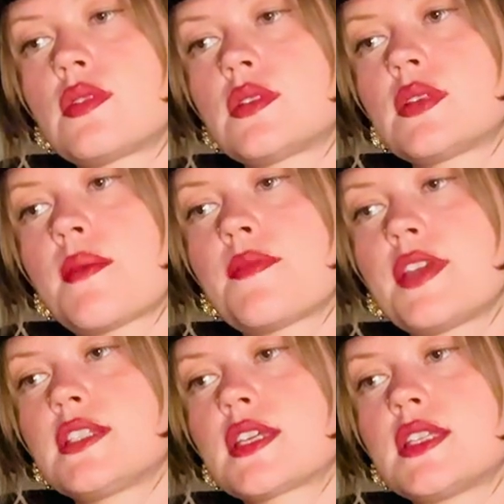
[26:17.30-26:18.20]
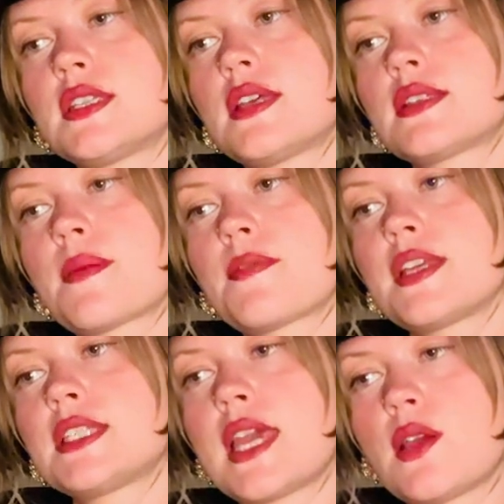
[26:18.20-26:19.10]

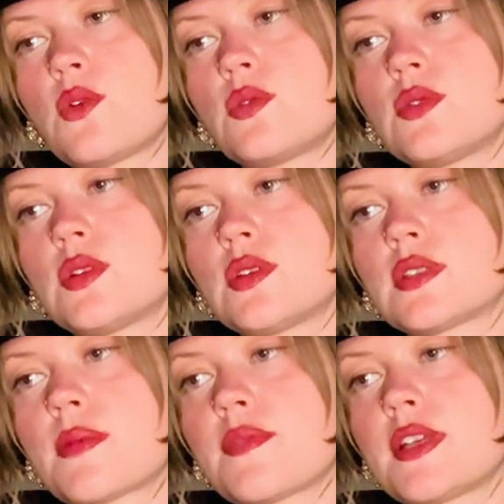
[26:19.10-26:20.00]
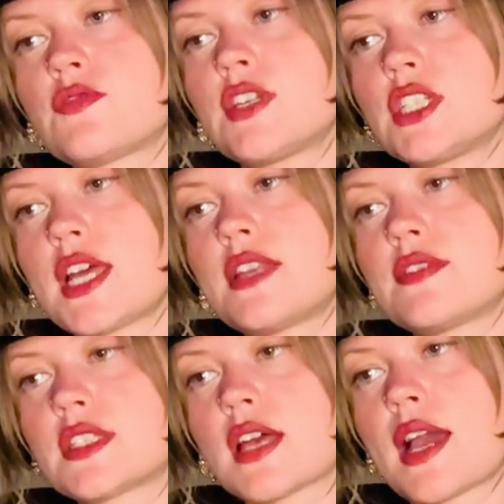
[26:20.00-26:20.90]
Something's healed, something's reached the end of
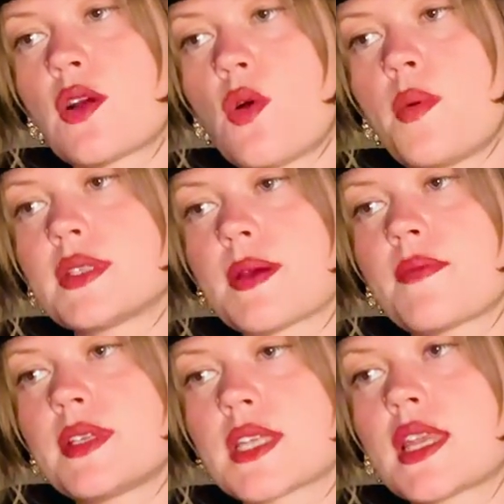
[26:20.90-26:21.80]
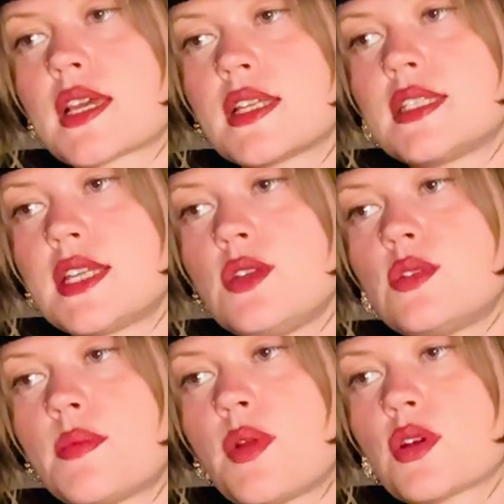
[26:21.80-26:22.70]
a cycle, but something's going to continue
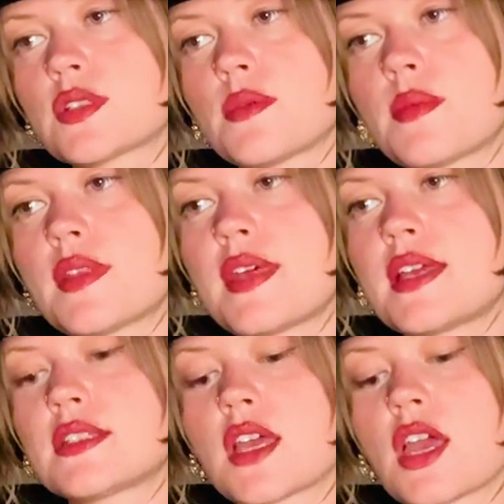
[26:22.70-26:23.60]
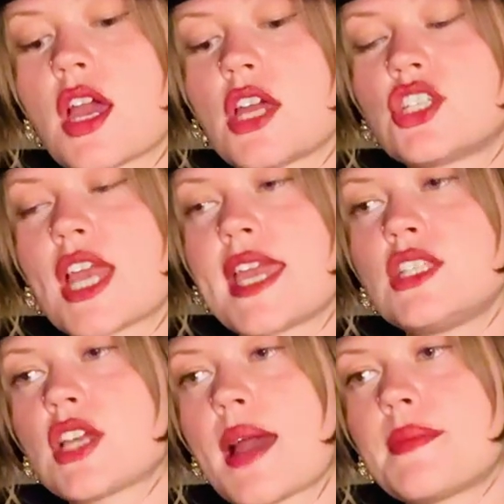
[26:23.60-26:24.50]
to blossom. But there's a
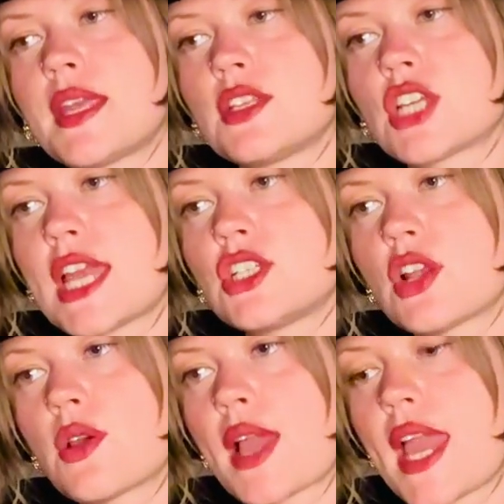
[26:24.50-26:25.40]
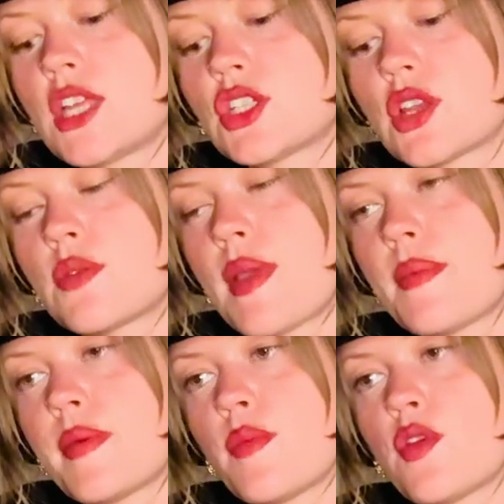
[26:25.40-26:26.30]
change happening, change of location,
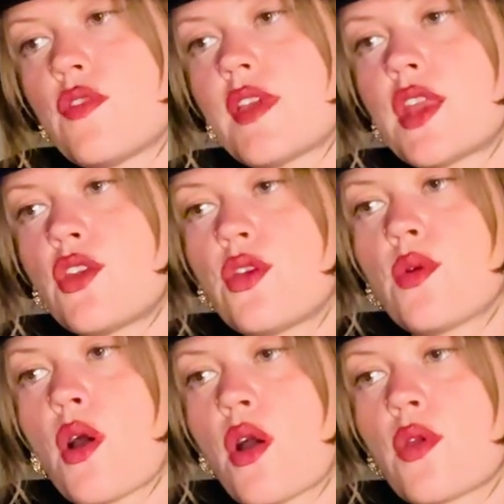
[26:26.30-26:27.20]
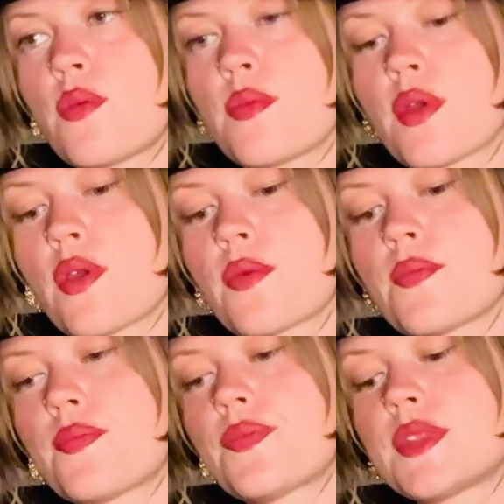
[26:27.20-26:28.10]
maybe moving, new home.
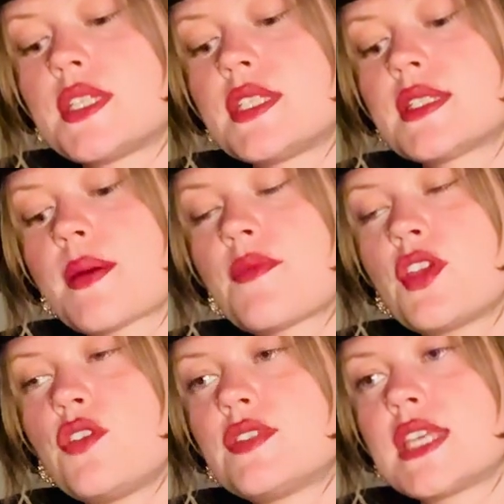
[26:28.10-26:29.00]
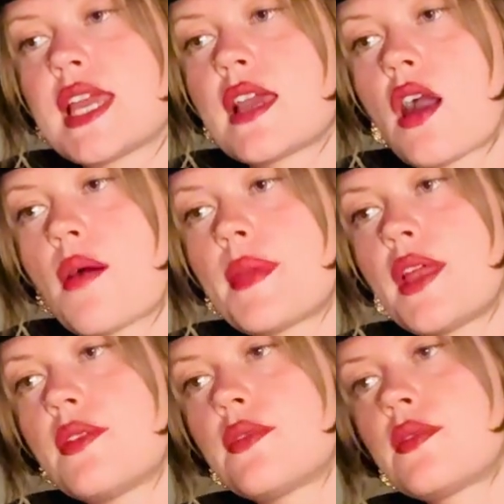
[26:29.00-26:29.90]
This is something you've seen
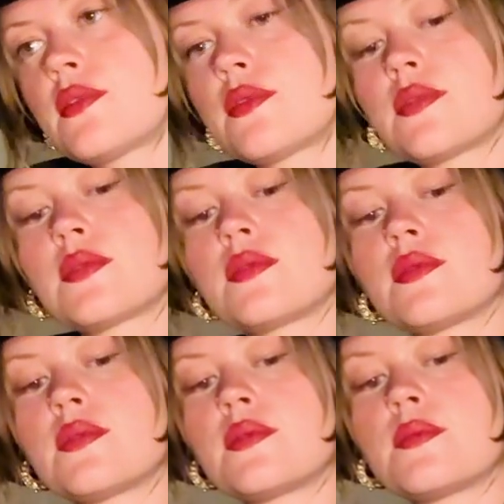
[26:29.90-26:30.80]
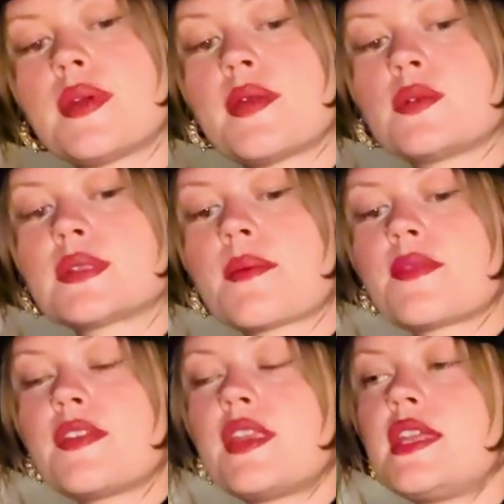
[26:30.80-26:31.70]
coming, but there was
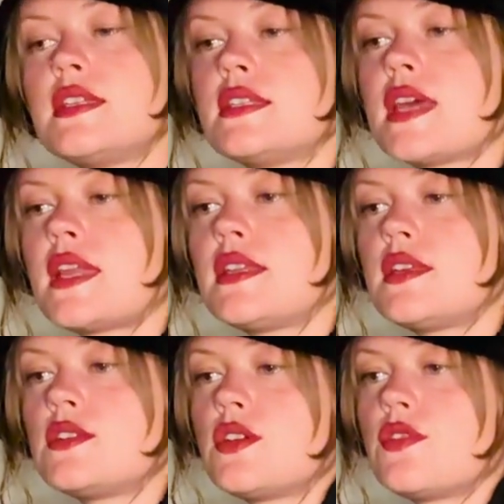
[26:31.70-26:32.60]
something that needed tending to